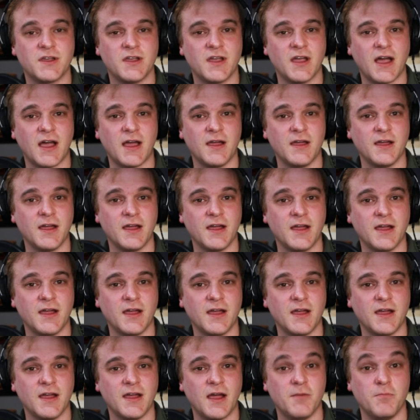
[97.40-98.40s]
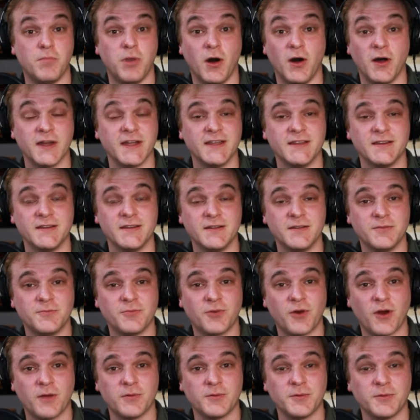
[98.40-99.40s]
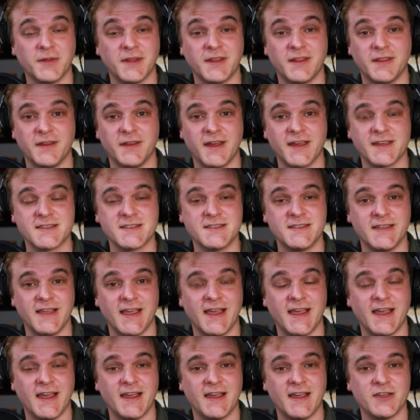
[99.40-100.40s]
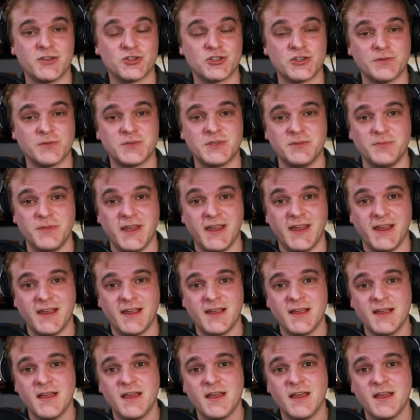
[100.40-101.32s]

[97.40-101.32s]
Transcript: I, I bought it probably the next day. It shipped to me.